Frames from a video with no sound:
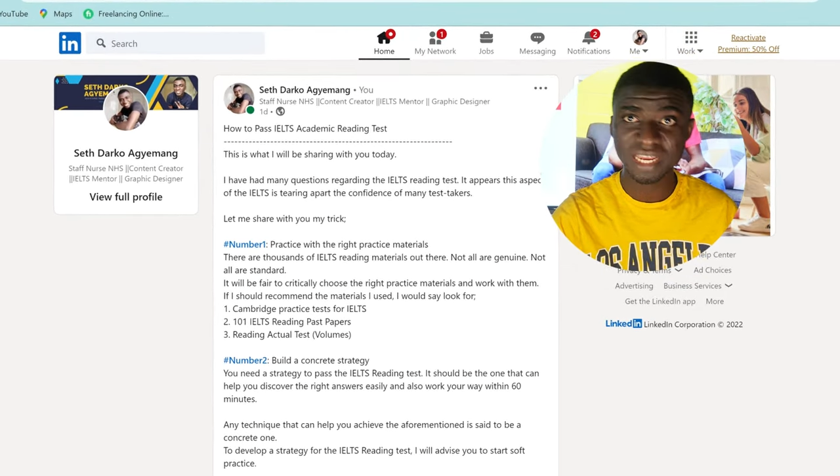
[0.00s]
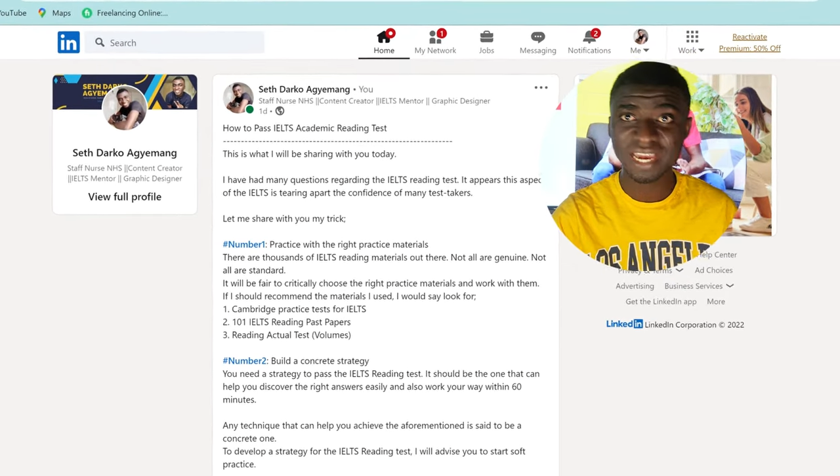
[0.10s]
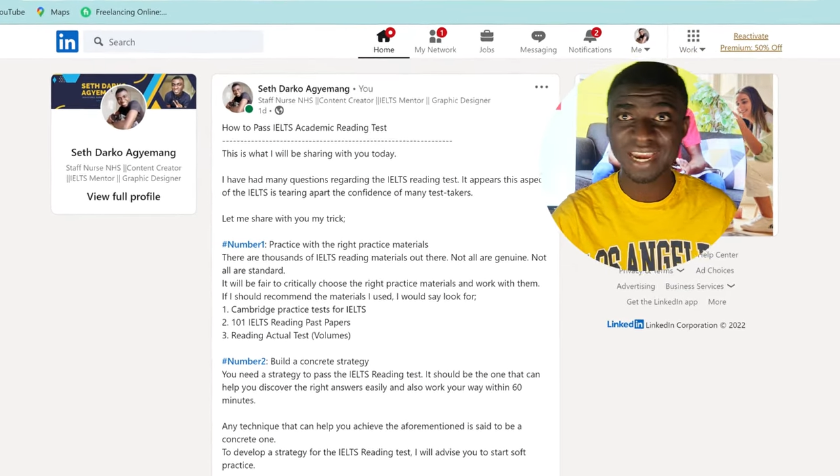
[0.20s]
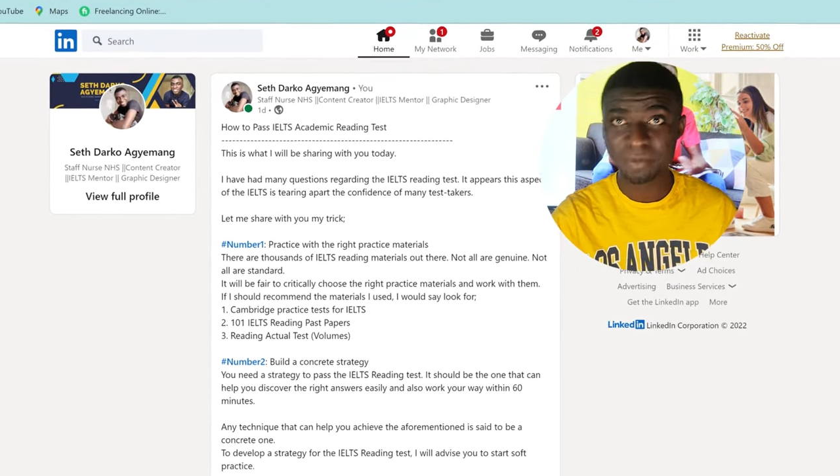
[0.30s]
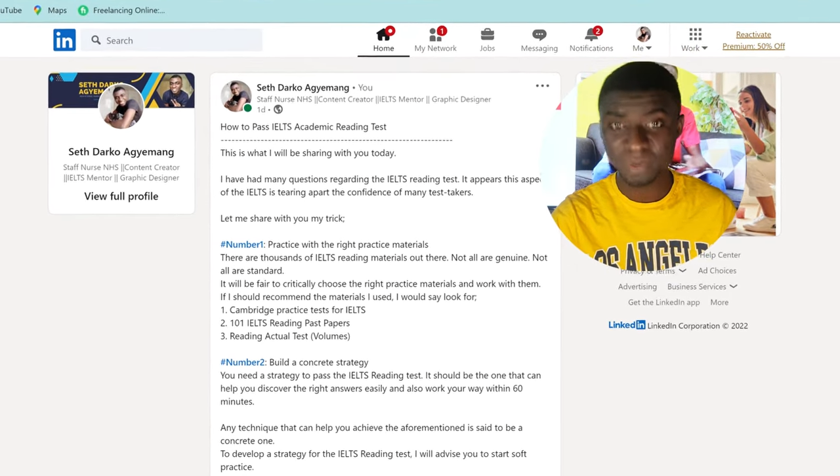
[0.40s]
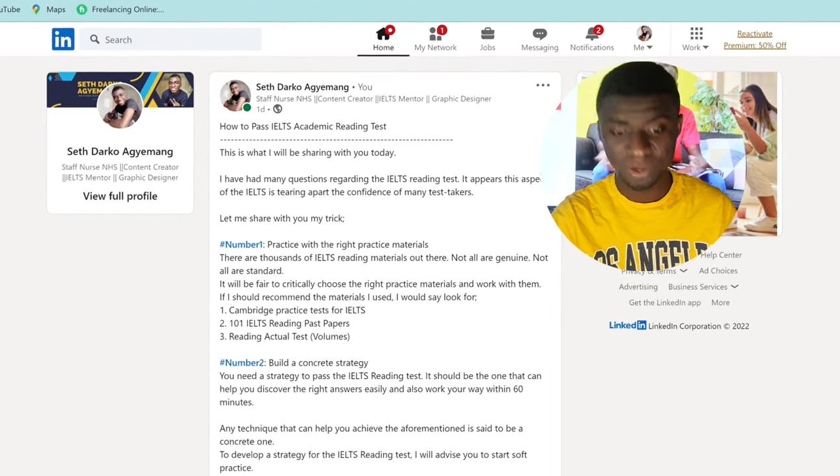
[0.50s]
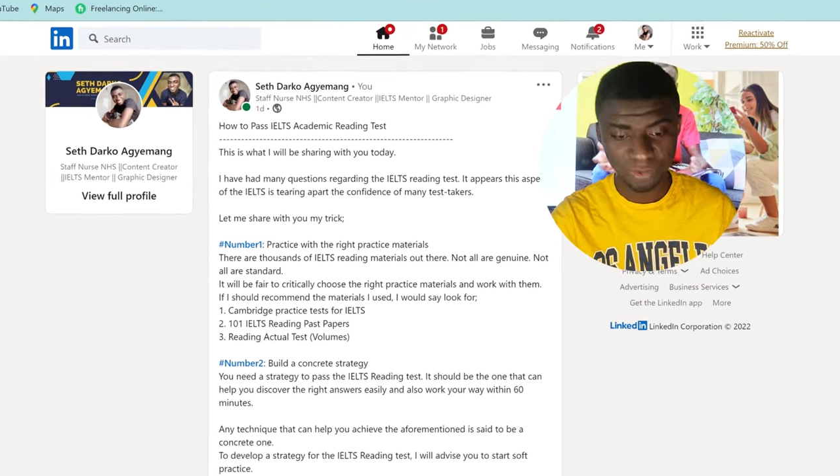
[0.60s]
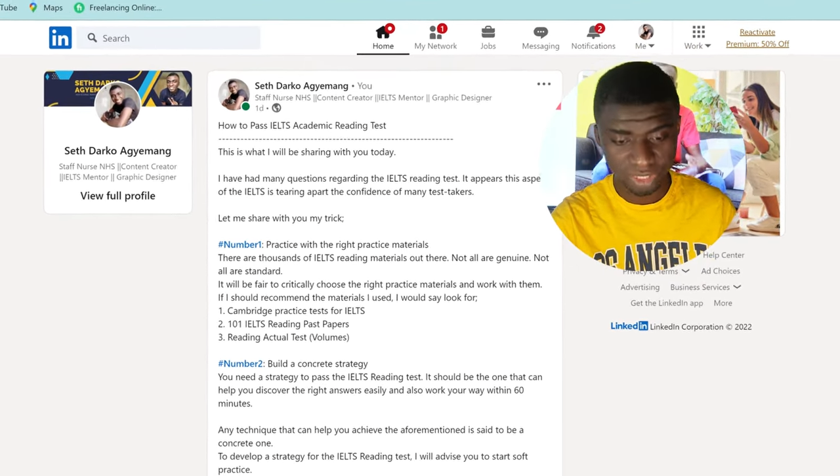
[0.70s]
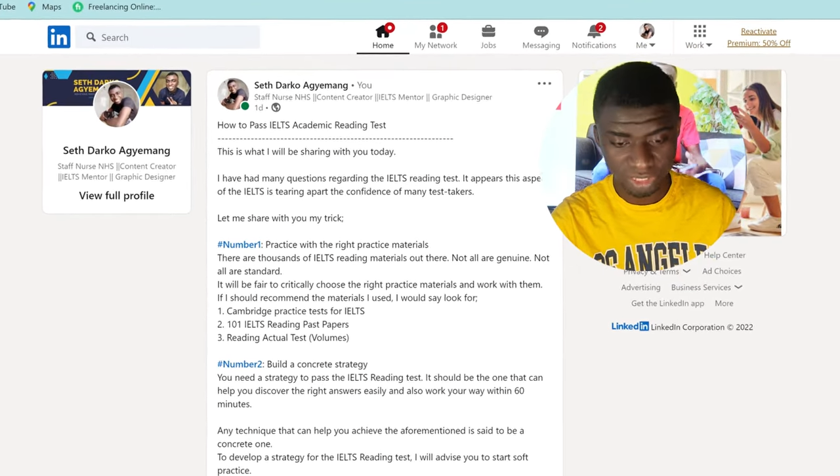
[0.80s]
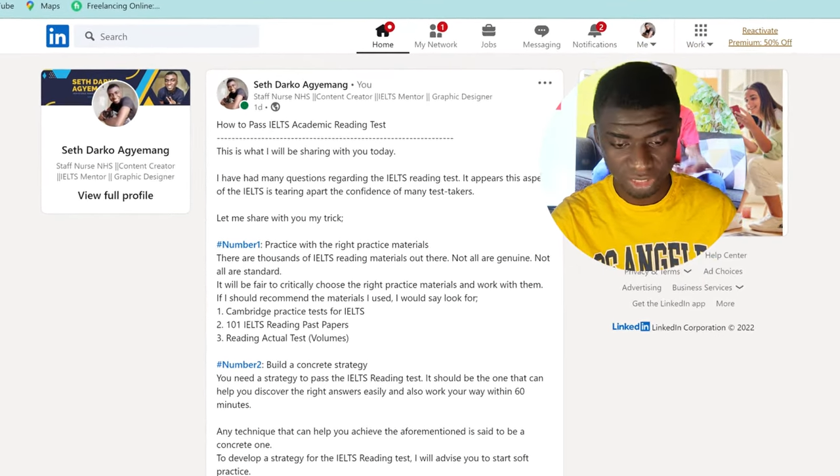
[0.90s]
I had many
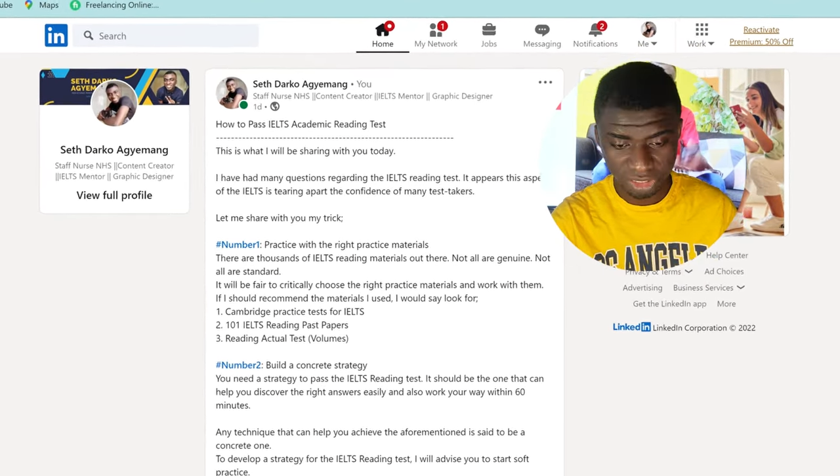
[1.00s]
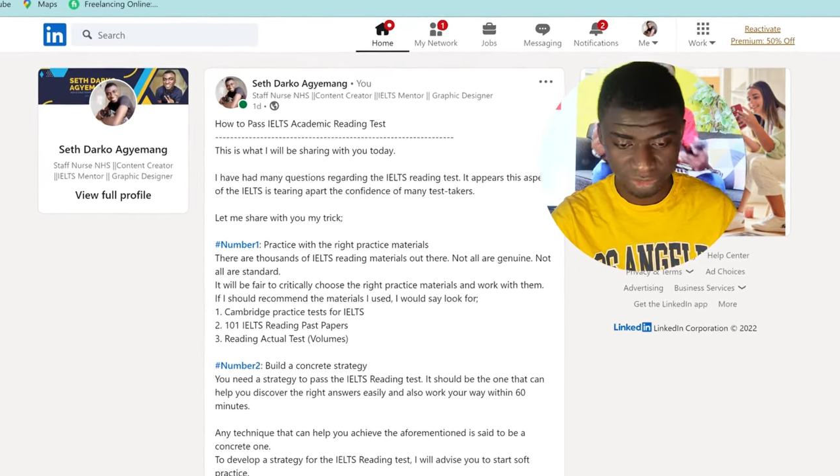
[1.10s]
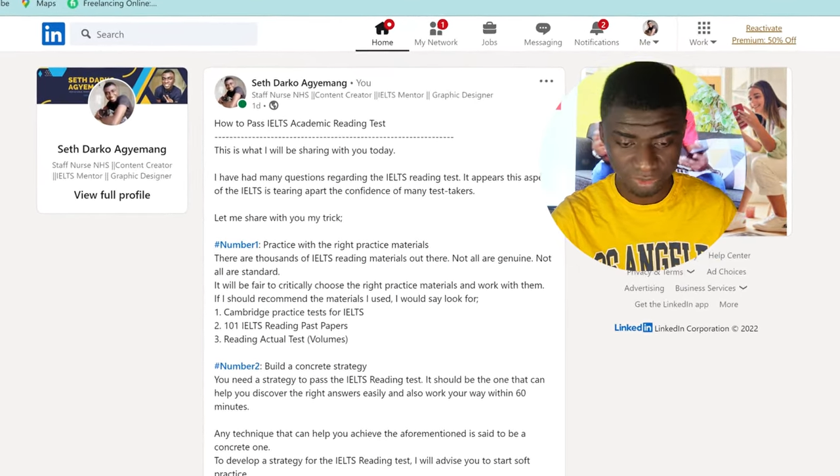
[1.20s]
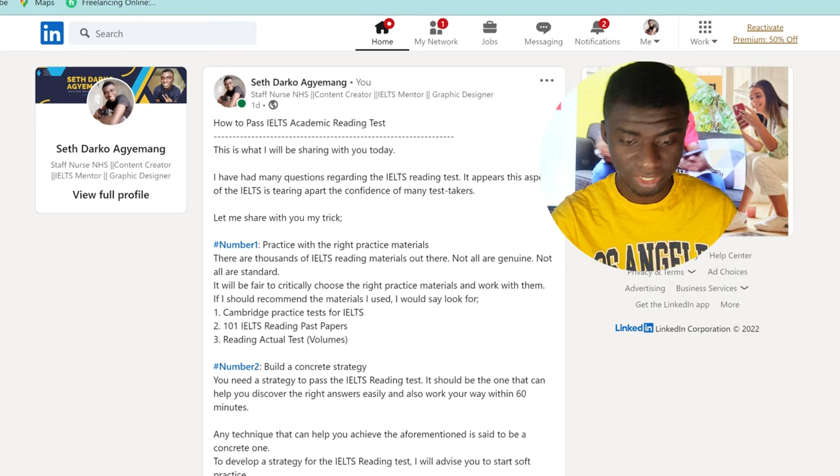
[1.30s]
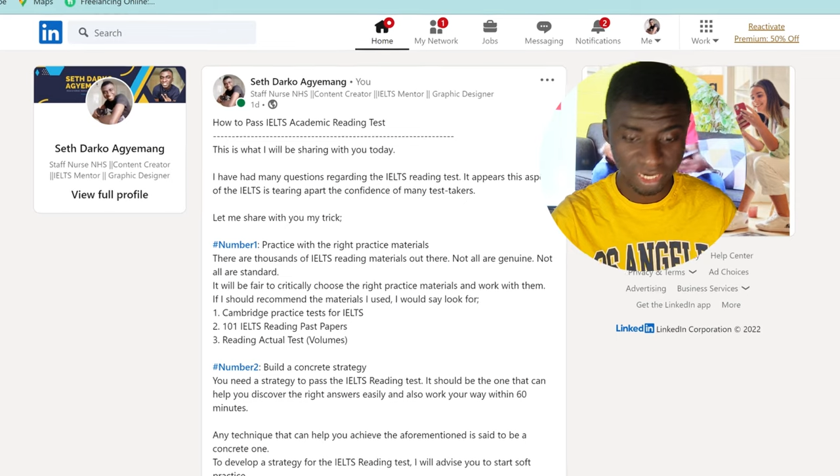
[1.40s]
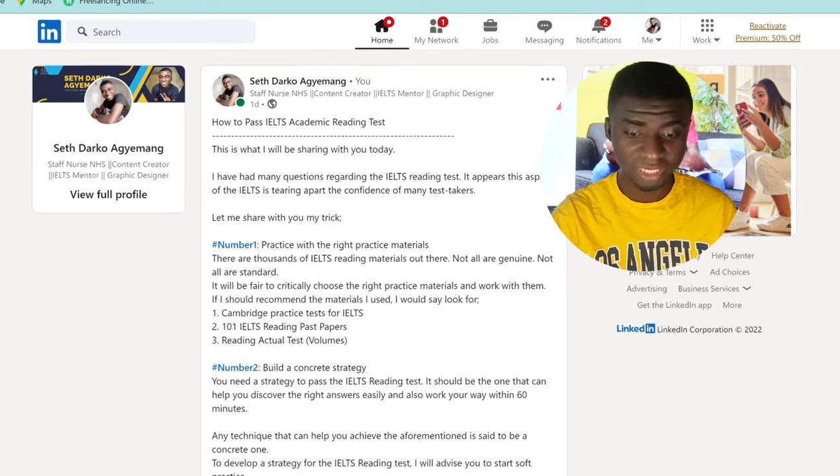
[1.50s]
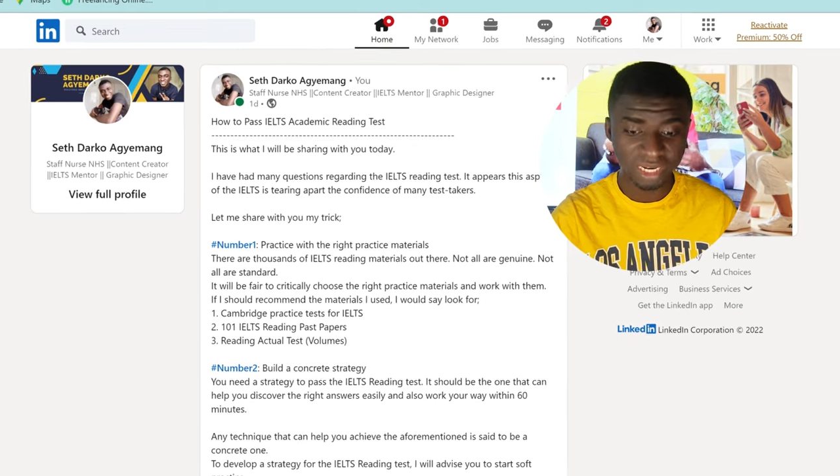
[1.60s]
questions regarding